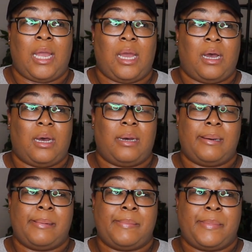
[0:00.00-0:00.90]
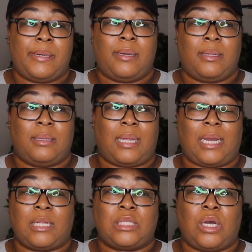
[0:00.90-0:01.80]
Um,
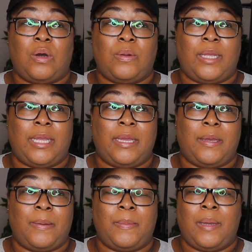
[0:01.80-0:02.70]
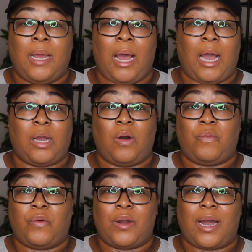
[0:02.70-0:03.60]
like I told him, I go
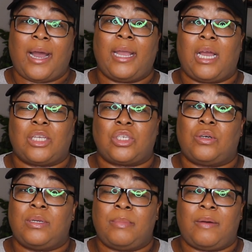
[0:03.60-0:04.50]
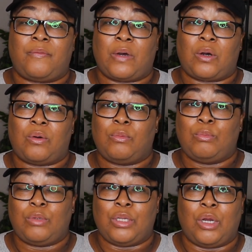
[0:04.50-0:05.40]
for a hike. I show him my
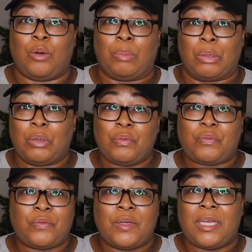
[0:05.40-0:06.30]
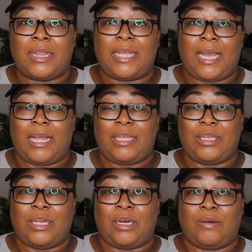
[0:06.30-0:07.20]
phone, you know, proof that,
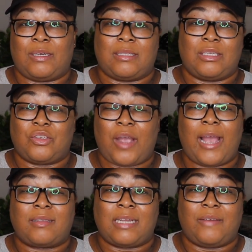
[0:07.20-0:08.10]
you know, because it tracks